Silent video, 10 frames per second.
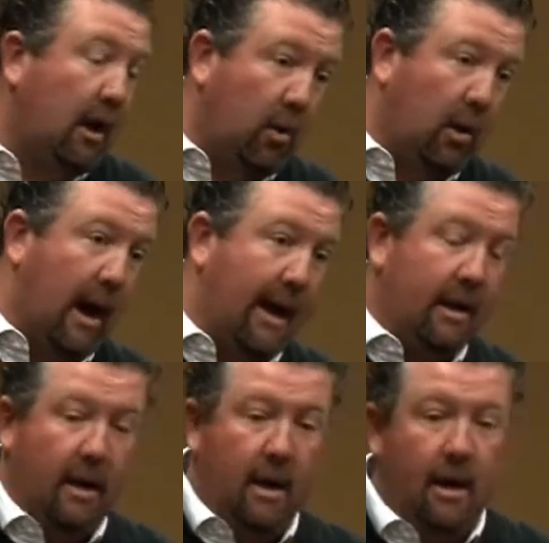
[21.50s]
whole lot.
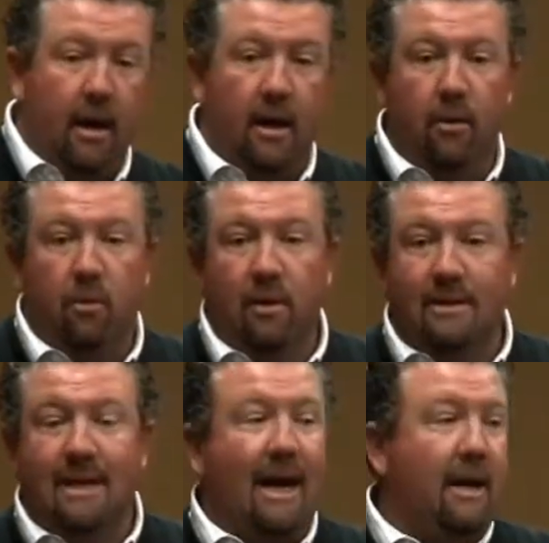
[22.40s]
We're
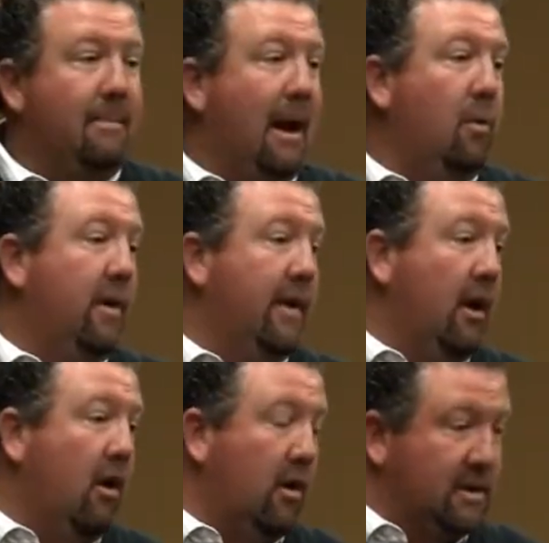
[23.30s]
excited about where they
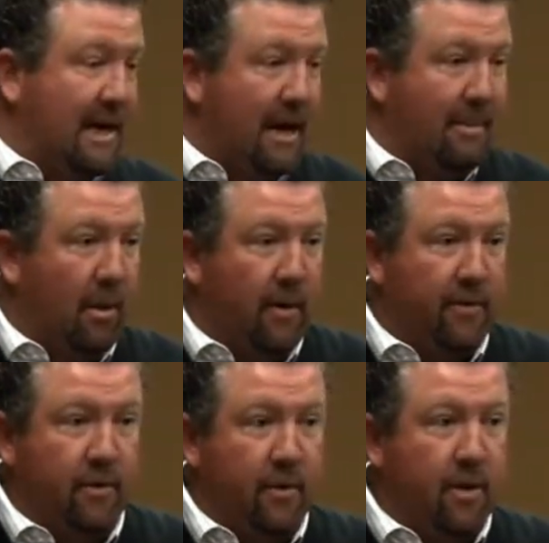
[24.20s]
are. We're excited about
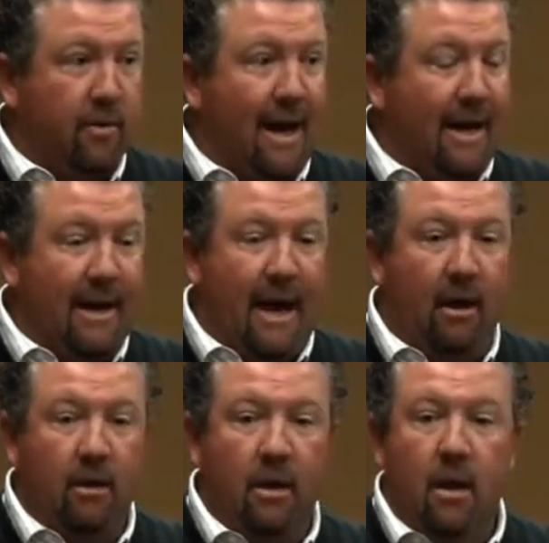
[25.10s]
what they're doing right
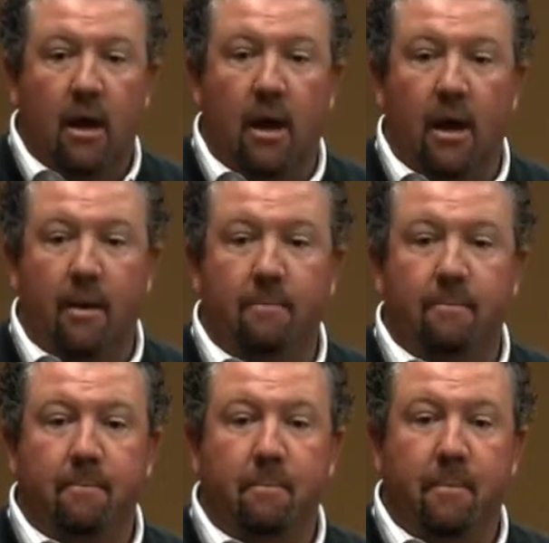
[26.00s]
now.
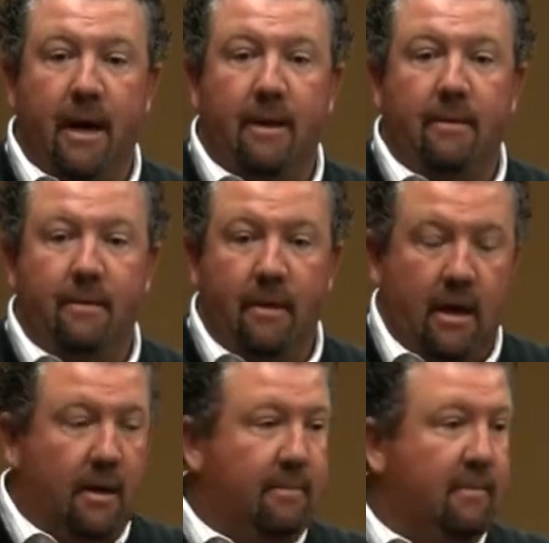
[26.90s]
But
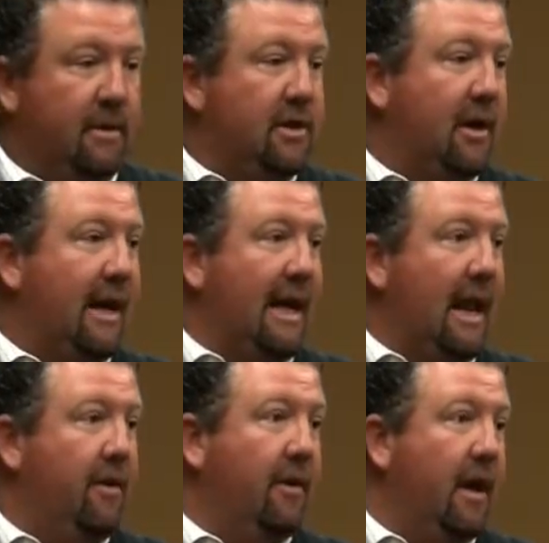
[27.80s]
you still got to get
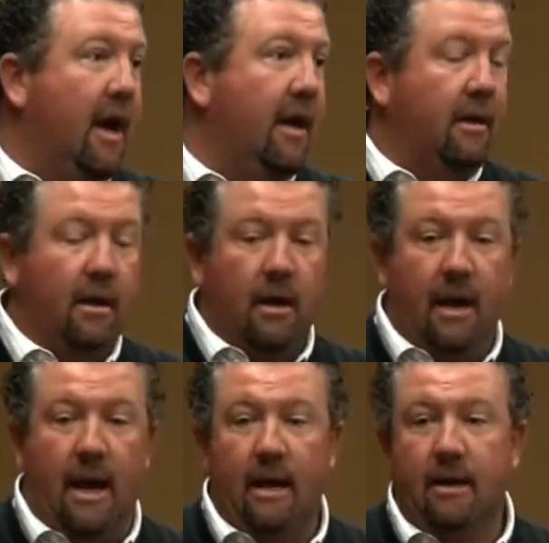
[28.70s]
under the gun
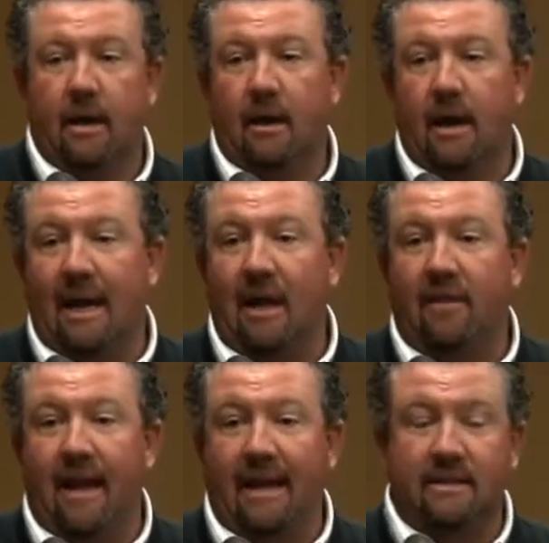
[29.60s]
and get
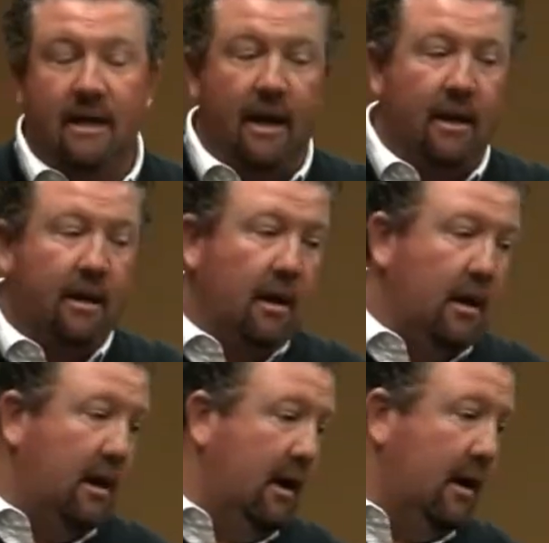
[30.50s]
things done.
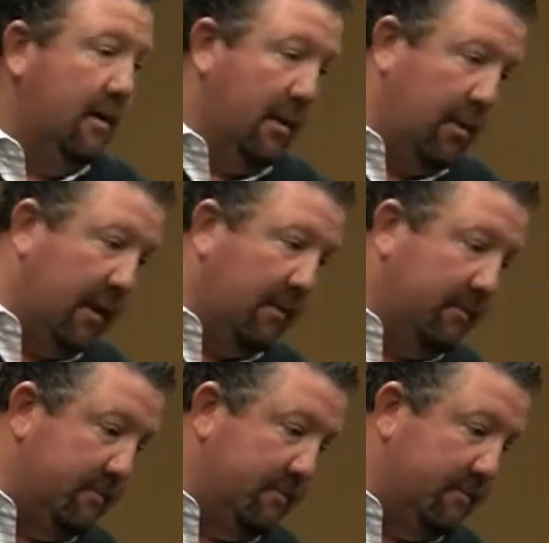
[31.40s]
I want to